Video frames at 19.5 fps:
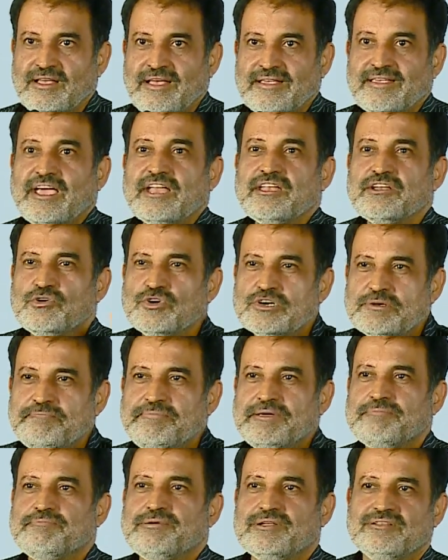Get good
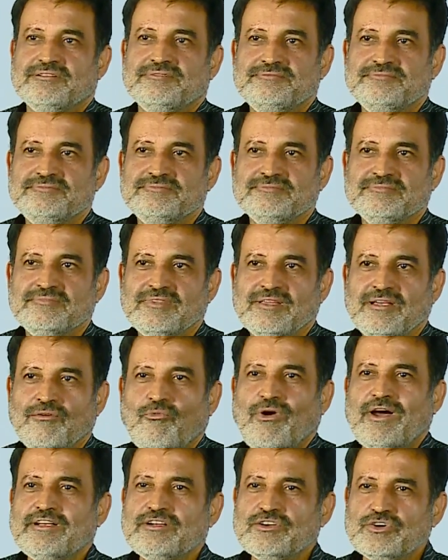people.
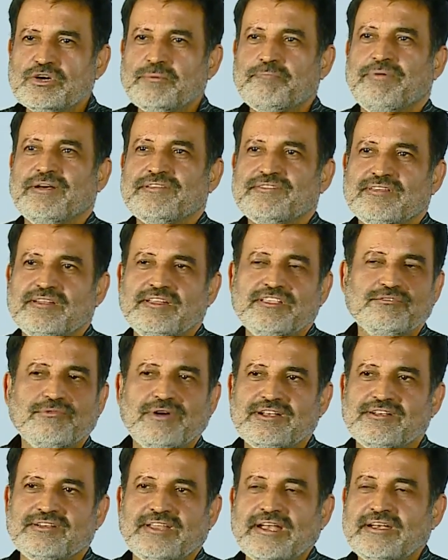One good person is
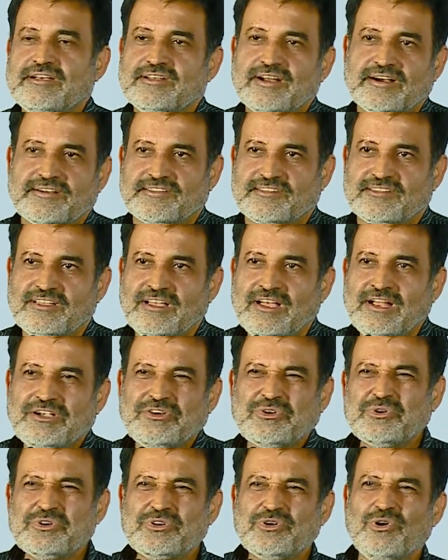worth 10 duds.
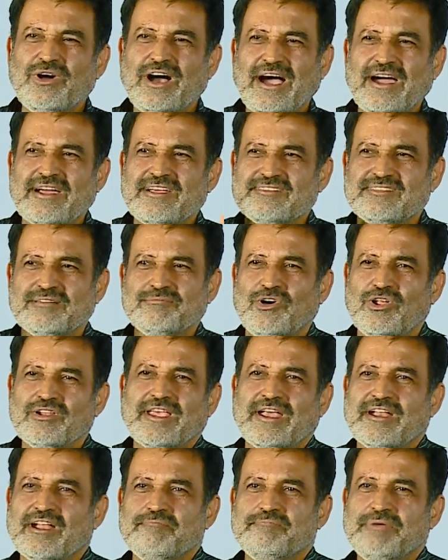Don't go hire some all
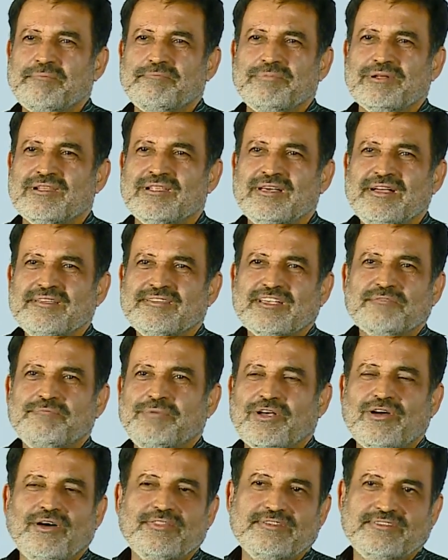kind of people just
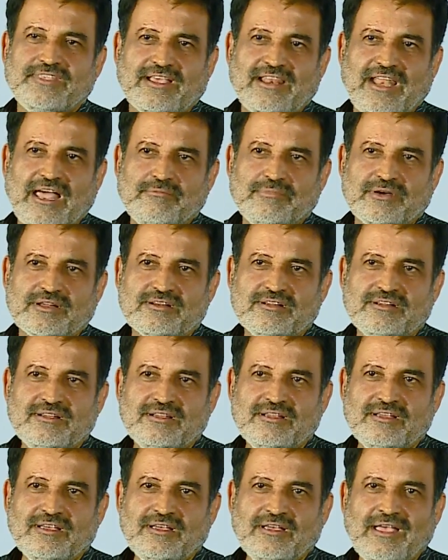because there's a glamour.
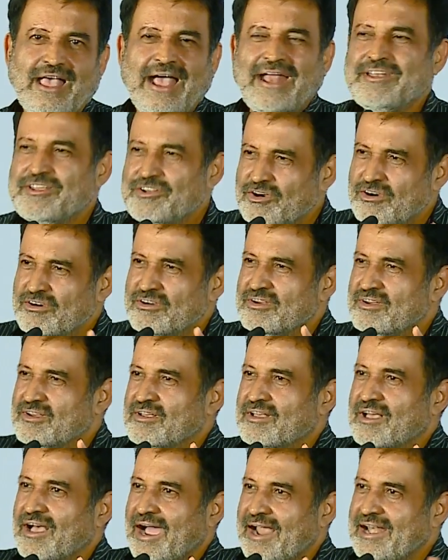And
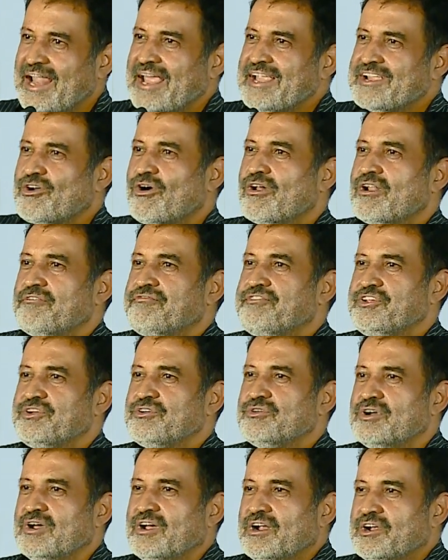I like all of you
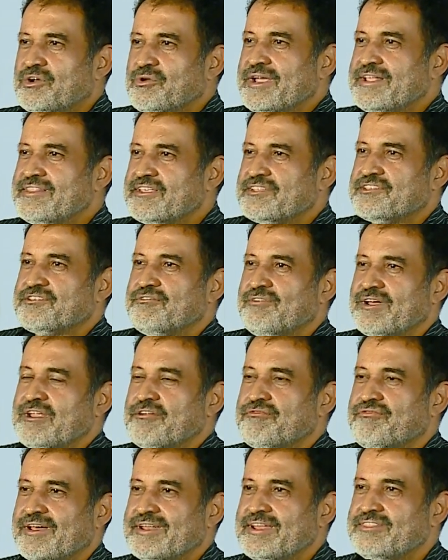doing this very
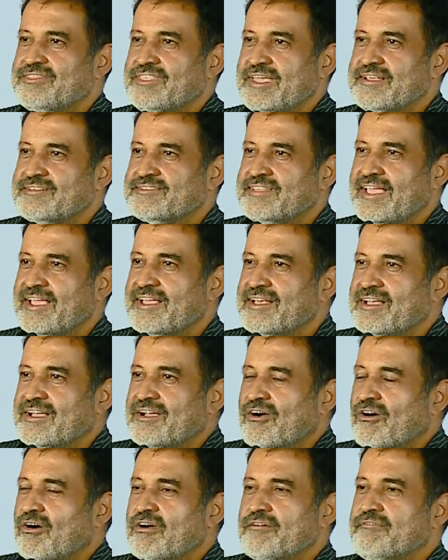funny thing saying,
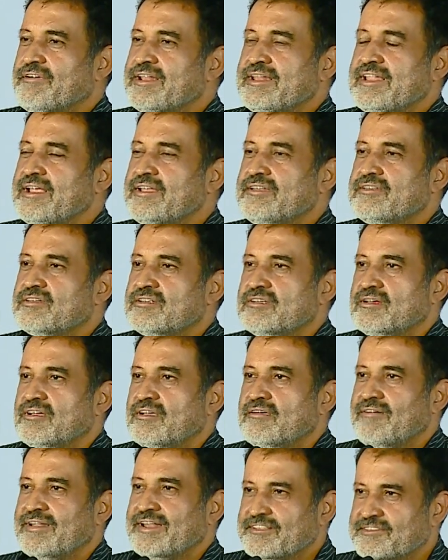we need,
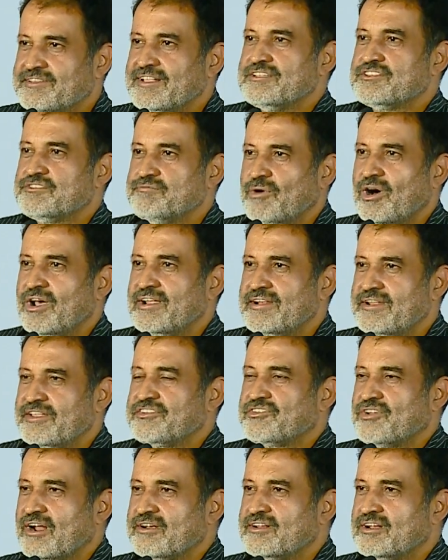when you're still small in a
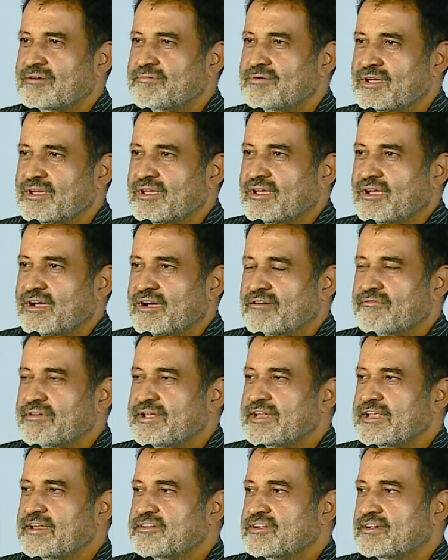startup, we
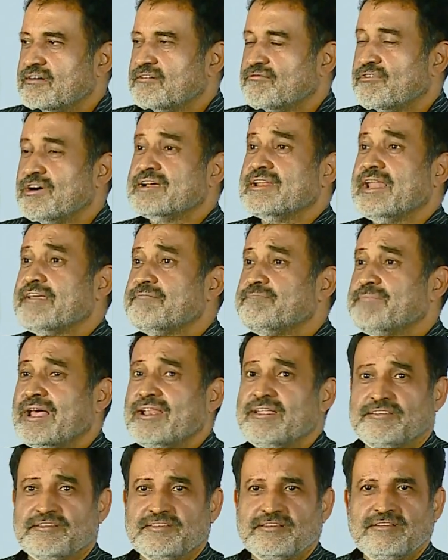need work-life
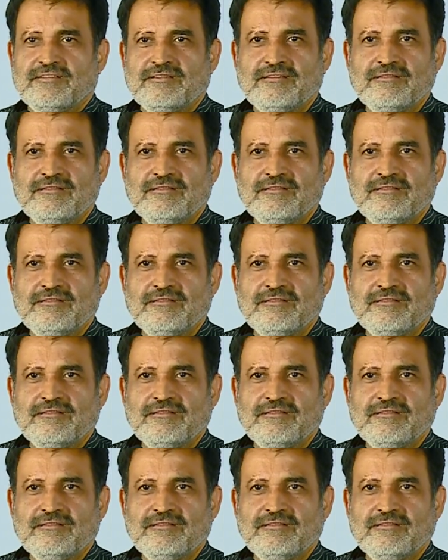balance.